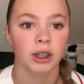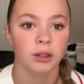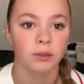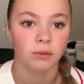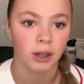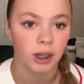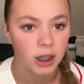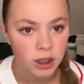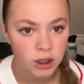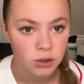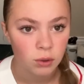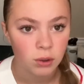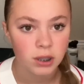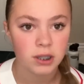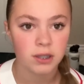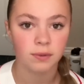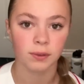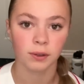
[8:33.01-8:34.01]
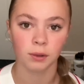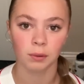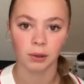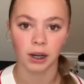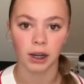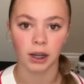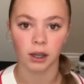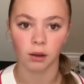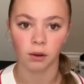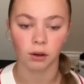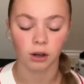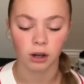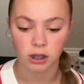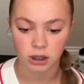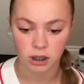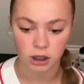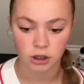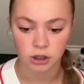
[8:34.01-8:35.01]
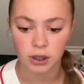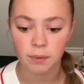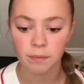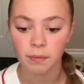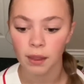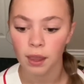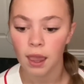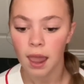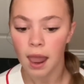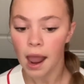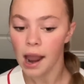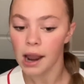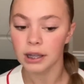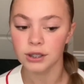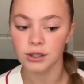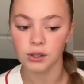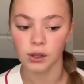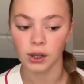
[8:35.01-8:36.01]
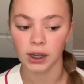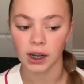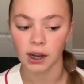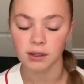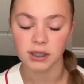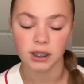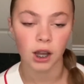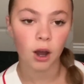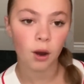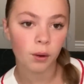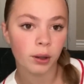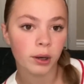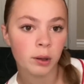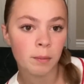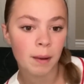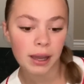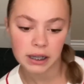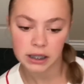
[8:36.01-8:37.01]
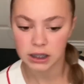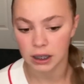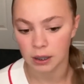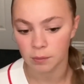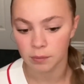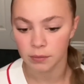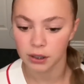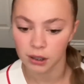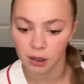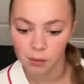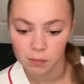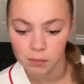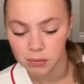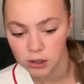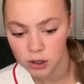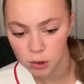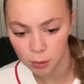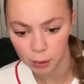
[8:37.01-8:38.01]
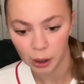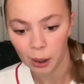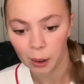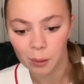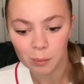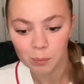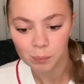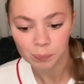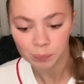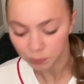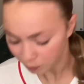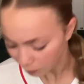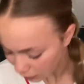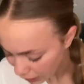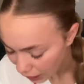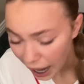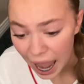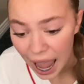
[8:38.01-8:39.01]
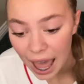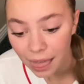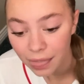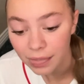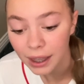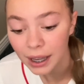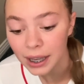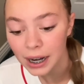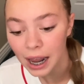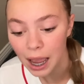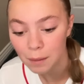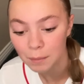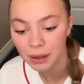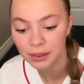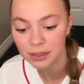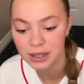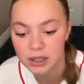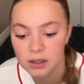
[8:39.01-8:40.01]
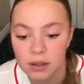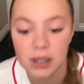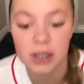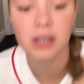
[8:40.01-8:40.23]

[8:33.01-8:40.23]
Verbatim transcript: running shorts for when I go to cross country. And so, like, I was like, oh, it'll match it, you know? Super cute. And then I made this one. This